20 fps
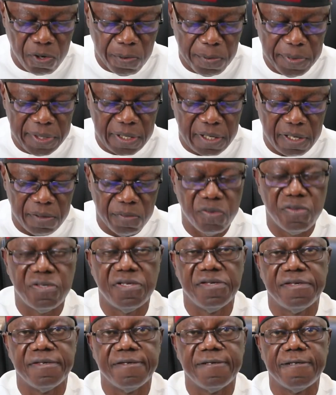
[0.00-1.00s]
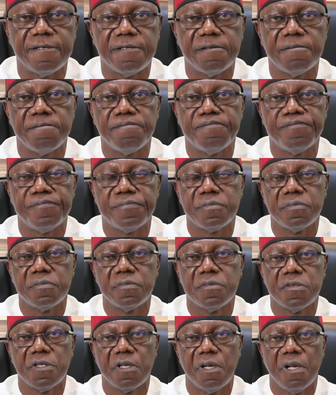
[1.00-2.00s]
communicable diseases.
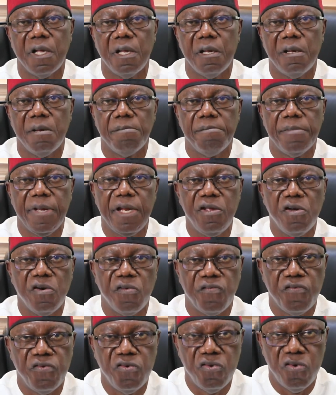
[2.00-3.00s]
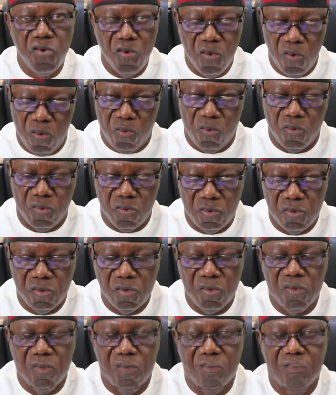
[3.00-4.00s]
Many of you know
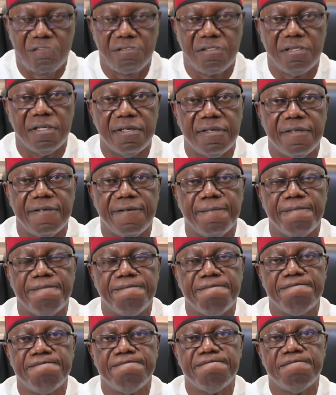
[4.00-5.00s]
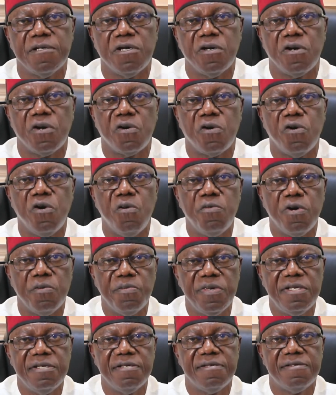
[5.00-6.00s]
that
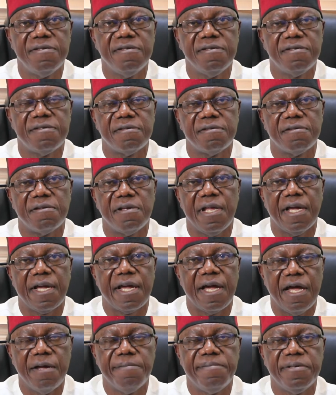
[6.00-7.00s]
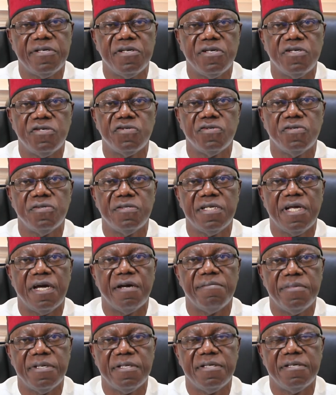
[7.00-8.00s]
comorbidities like hypertension,
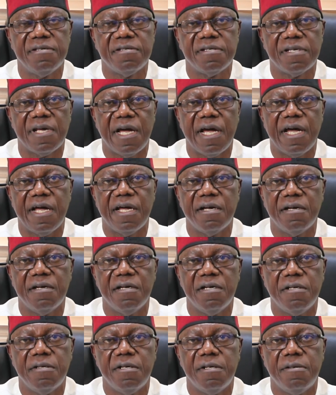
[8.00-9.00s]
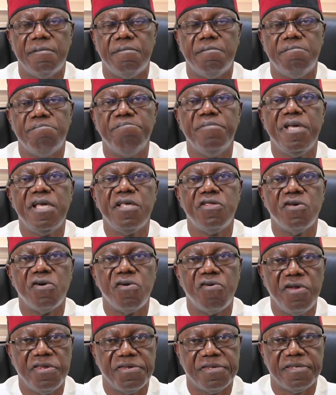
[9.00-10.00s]
diabetes are major
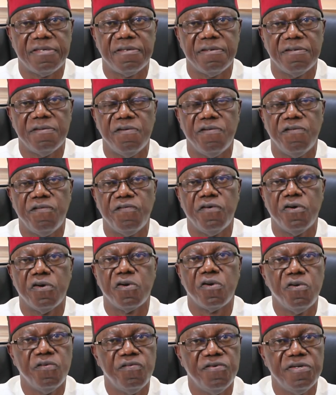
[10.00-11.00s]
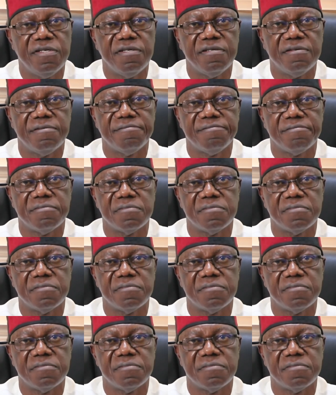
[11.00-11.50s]
risks for COVID.